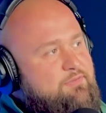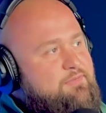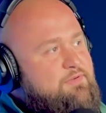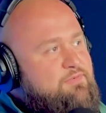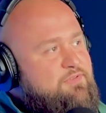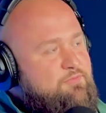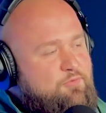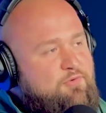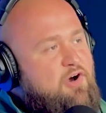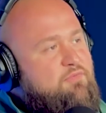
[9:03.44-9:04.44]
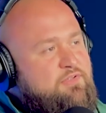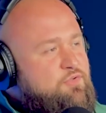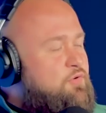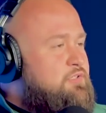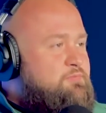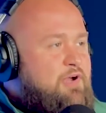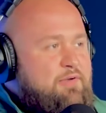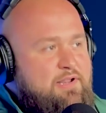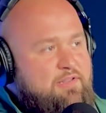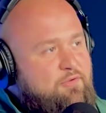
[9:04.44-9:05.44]
if it's a revolving door, it's probably
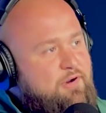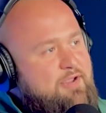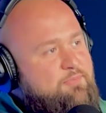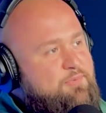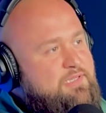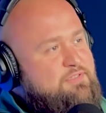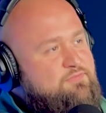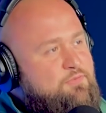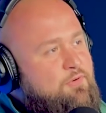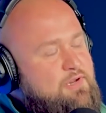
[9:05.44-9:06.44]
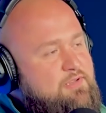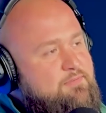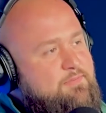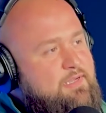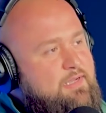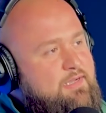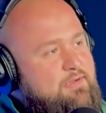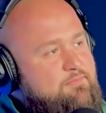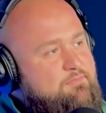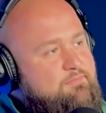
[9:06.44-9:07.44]
not the right place for you
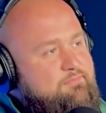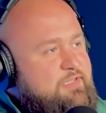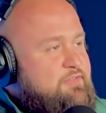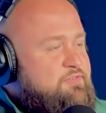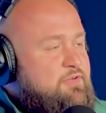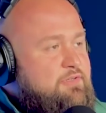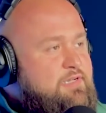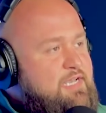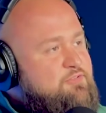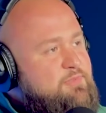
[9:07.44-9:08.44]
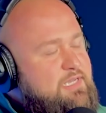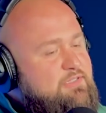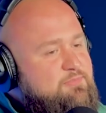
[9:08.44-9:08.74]
in certain aspects.